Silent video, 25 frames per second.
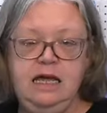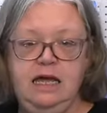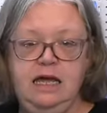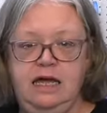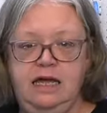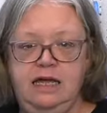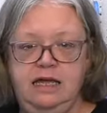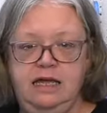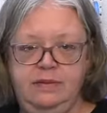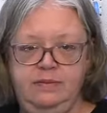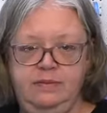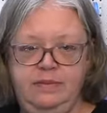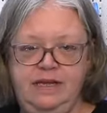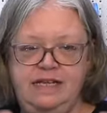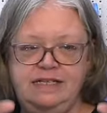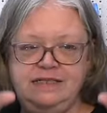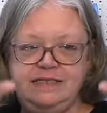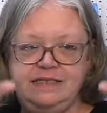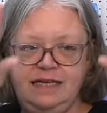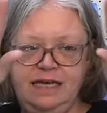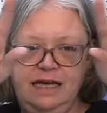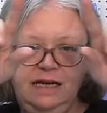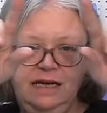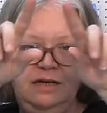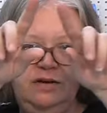It's
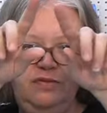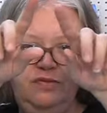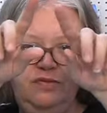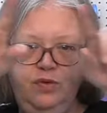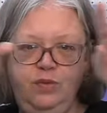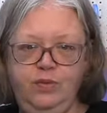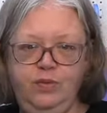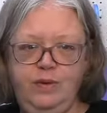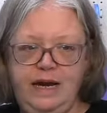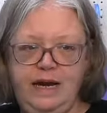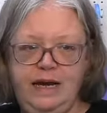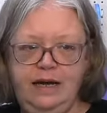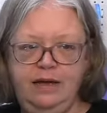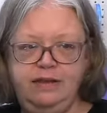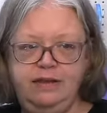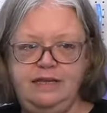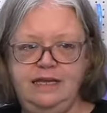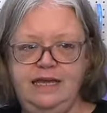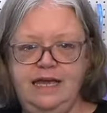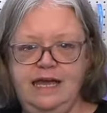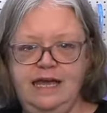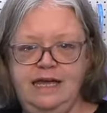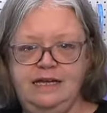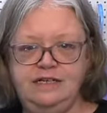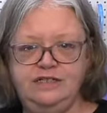kind of around
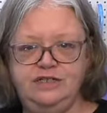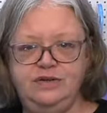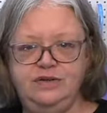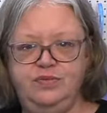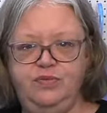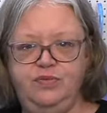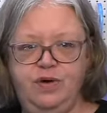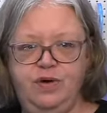the edge of